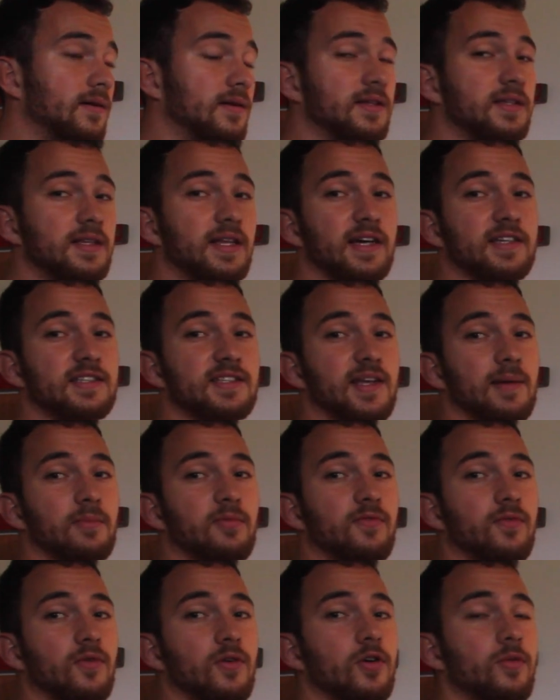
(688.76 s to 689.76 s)
next step
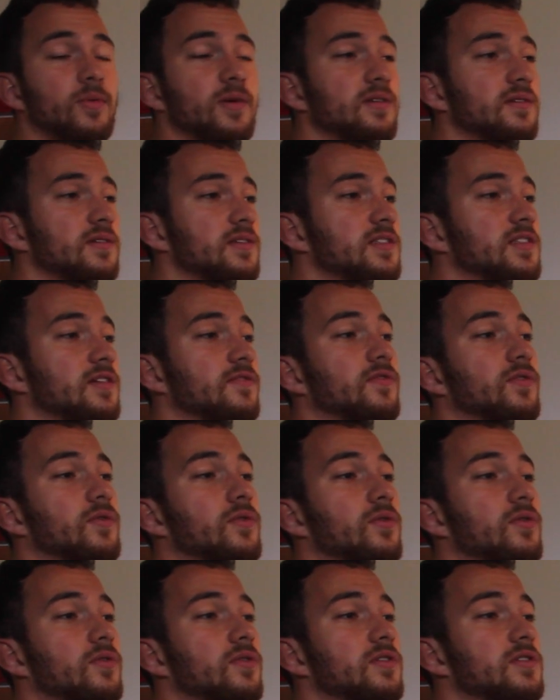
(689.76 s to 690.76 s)
forward is of
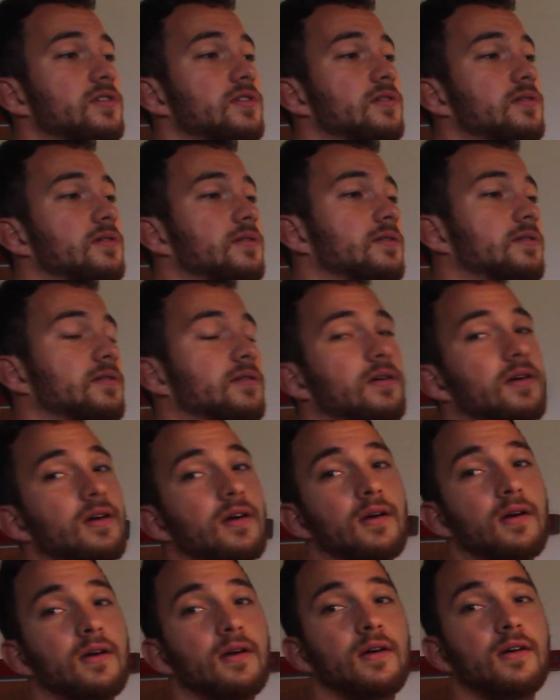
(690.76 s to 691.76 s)
course
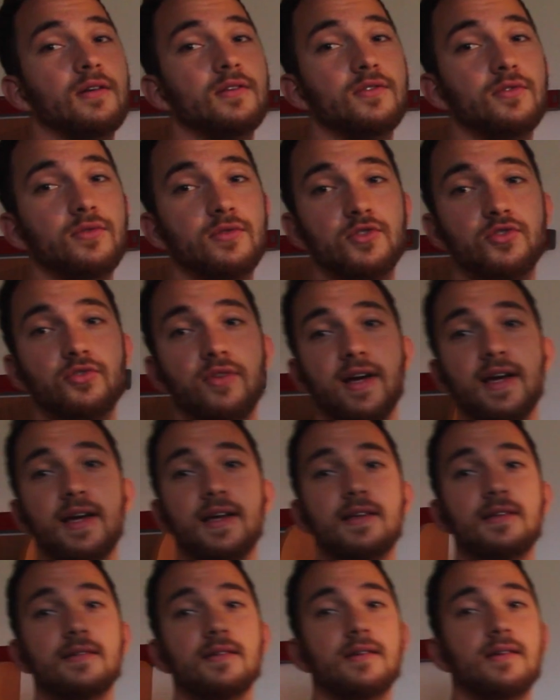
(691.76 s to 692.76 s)
to
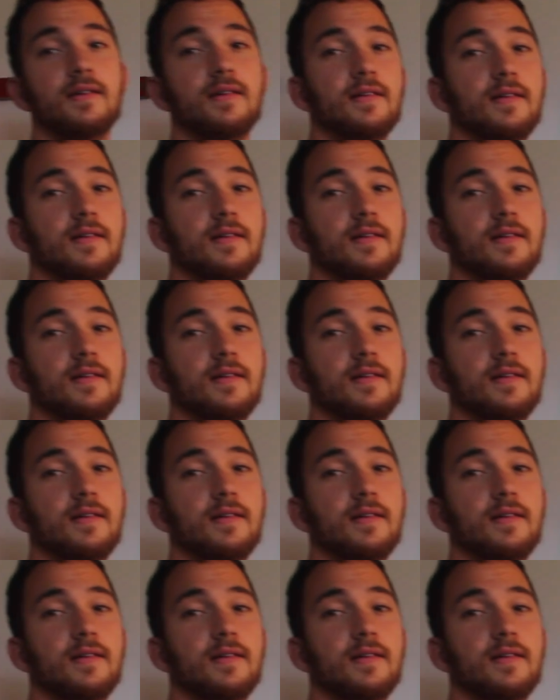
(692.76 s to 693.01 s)
train